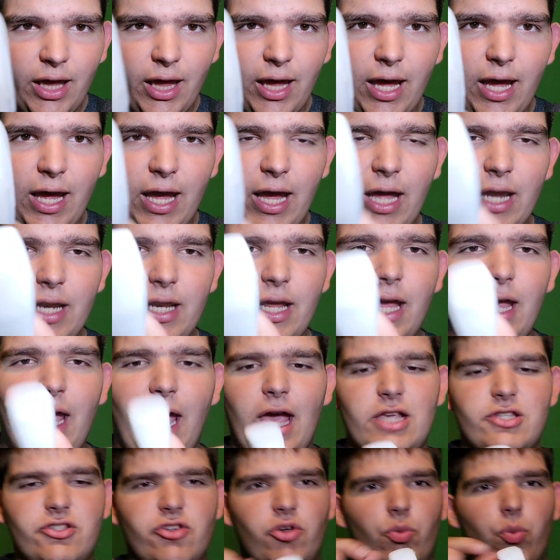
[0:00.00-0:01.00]
and it
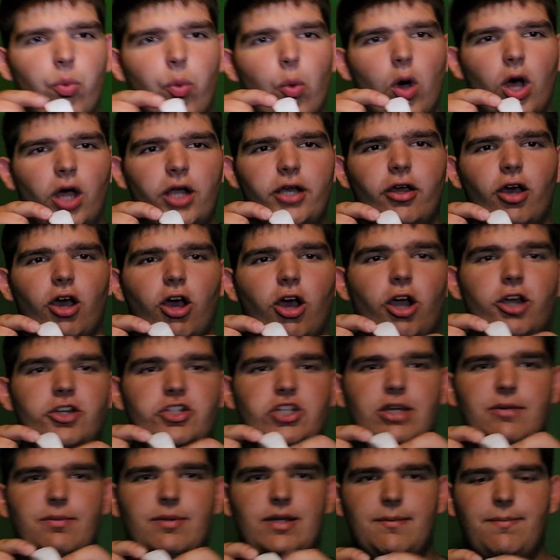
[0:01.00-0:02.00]
has 1
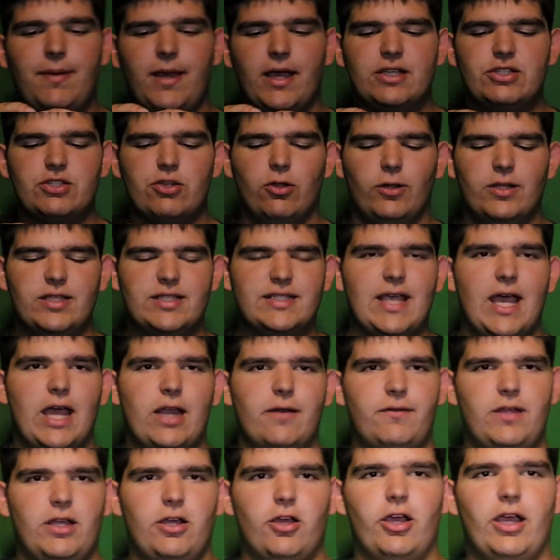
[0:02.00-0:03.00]
RGB pixel inside
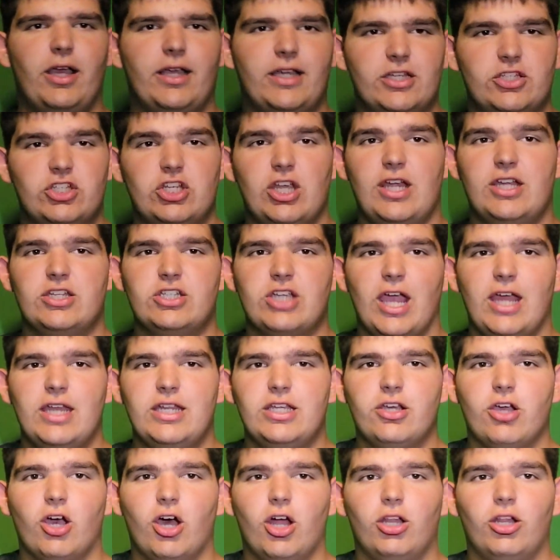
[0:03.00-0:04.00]
of here. It could change
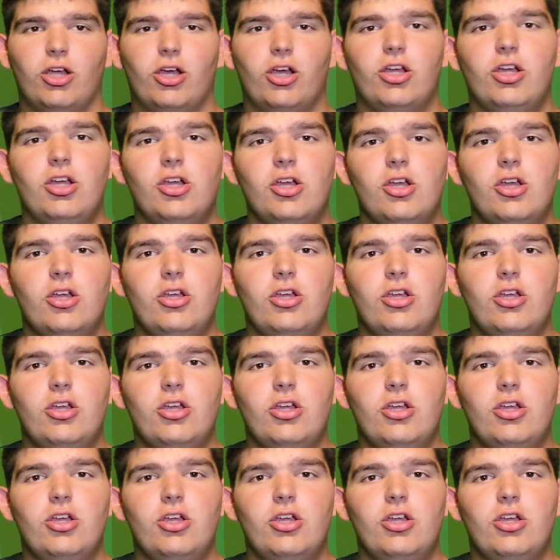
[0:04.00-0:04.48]
any color,